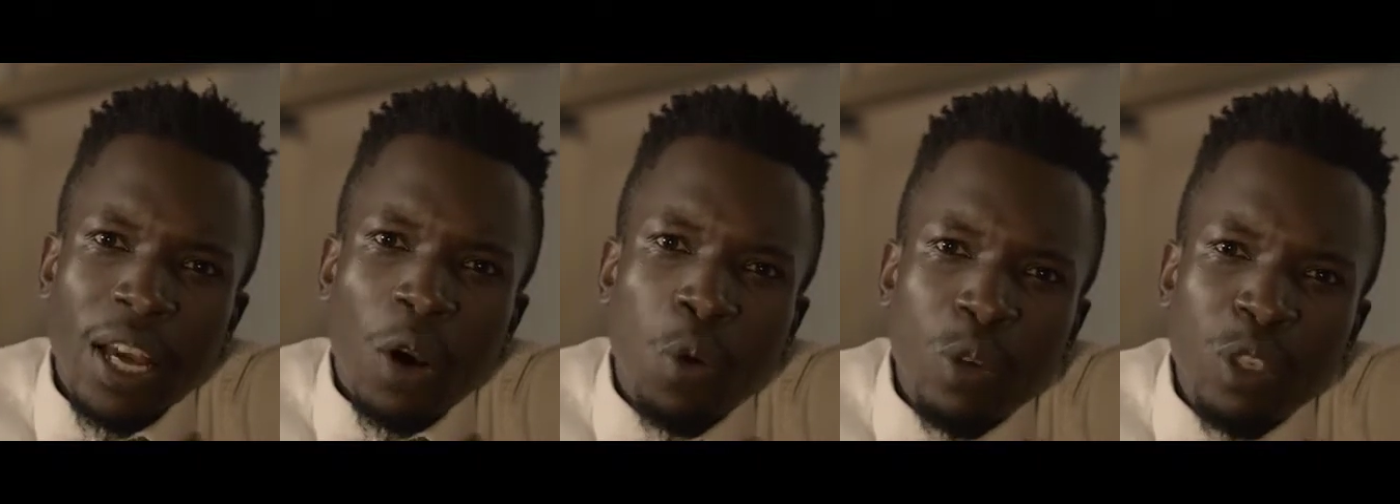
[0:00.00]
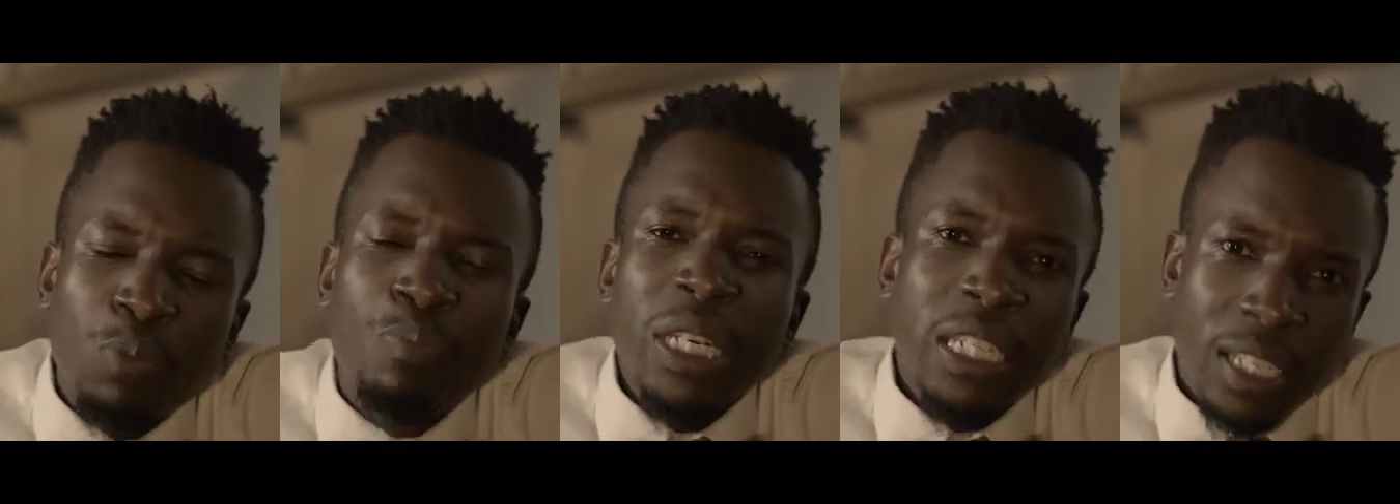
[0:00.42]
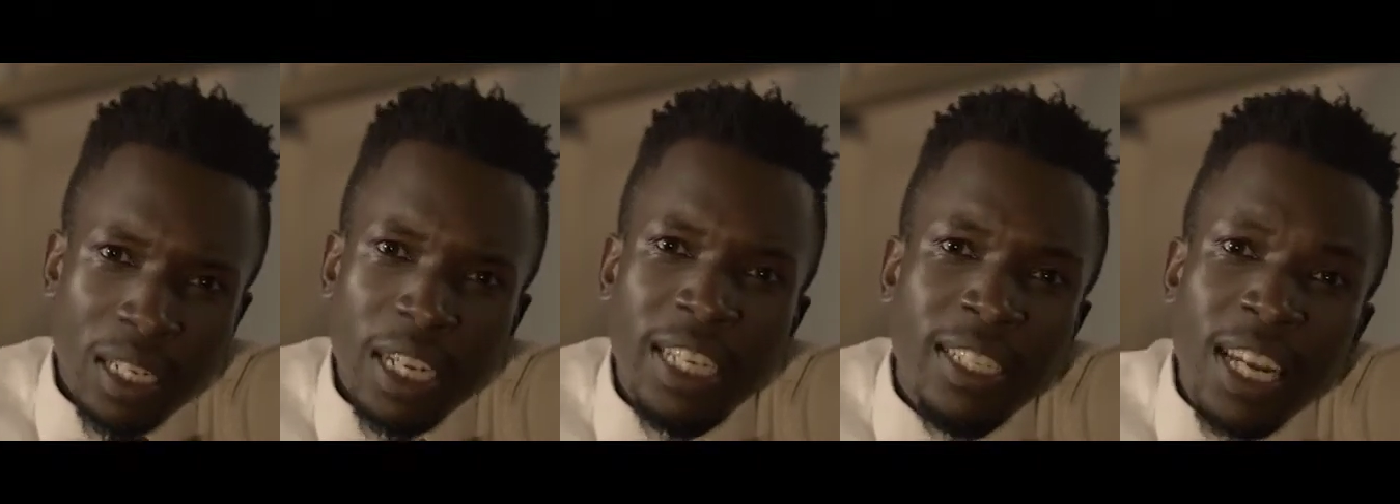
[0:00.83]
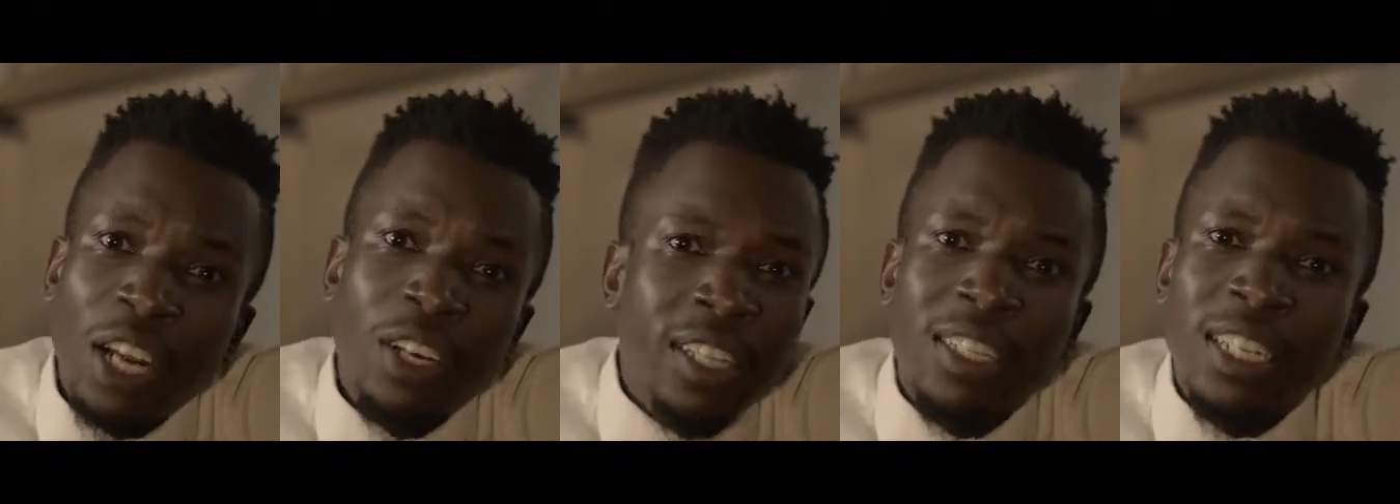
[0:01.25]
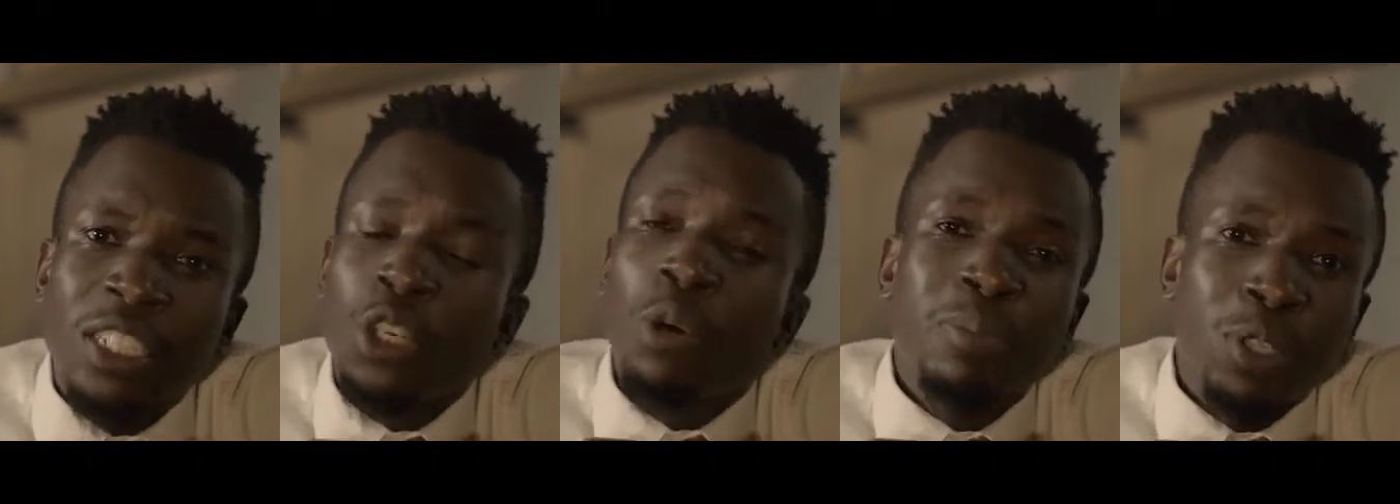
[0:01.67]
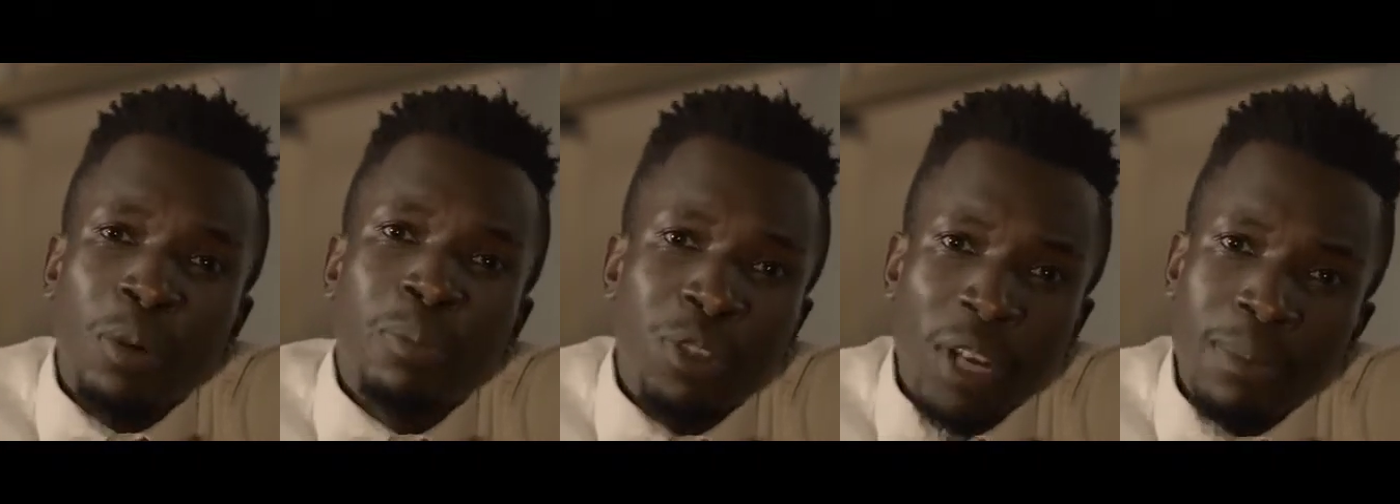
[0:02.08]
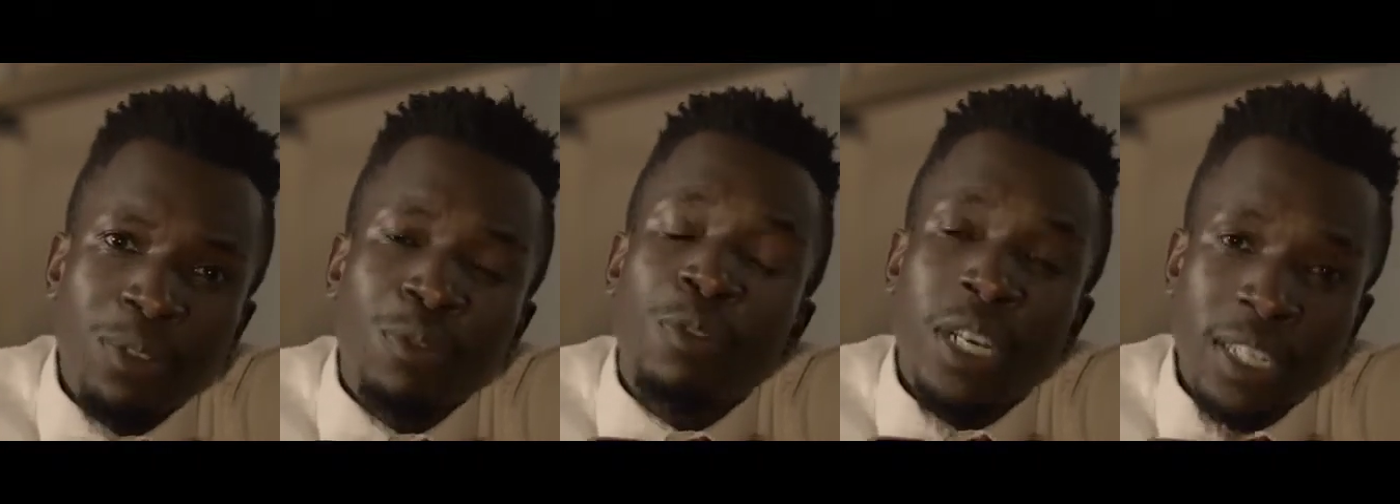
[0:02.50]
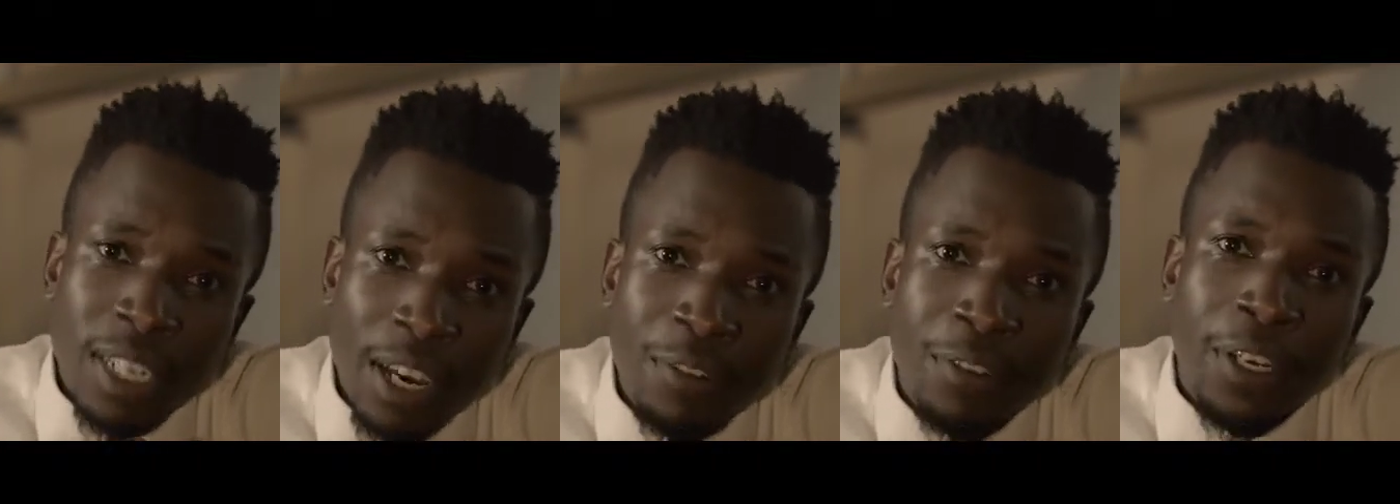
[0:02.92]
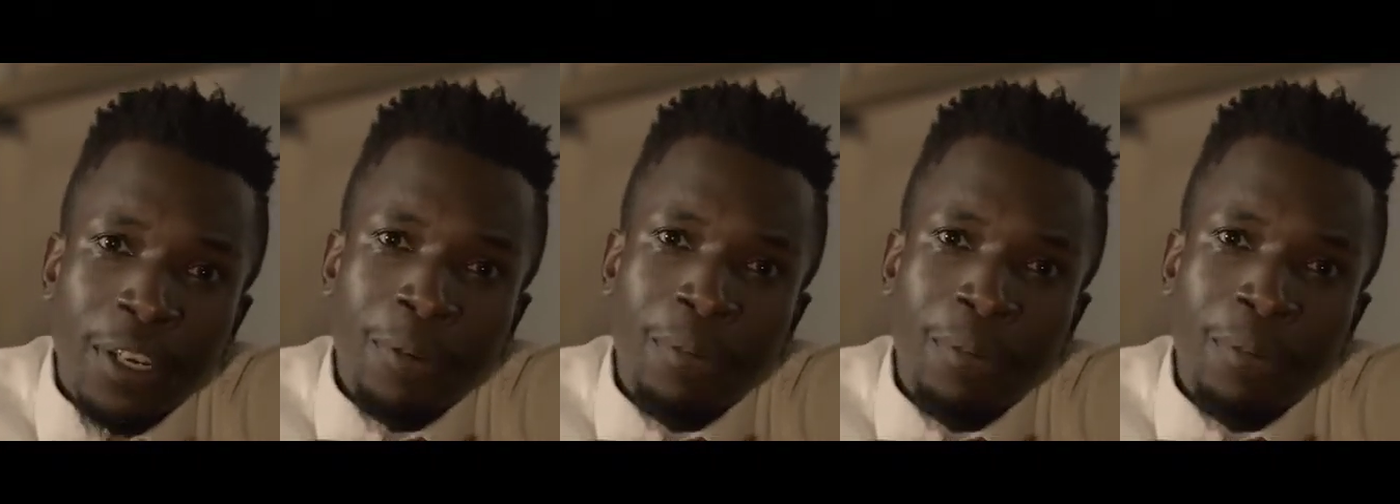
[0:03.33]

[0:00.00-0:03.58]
whose beat is louder than the tom-tom drums of West Africa,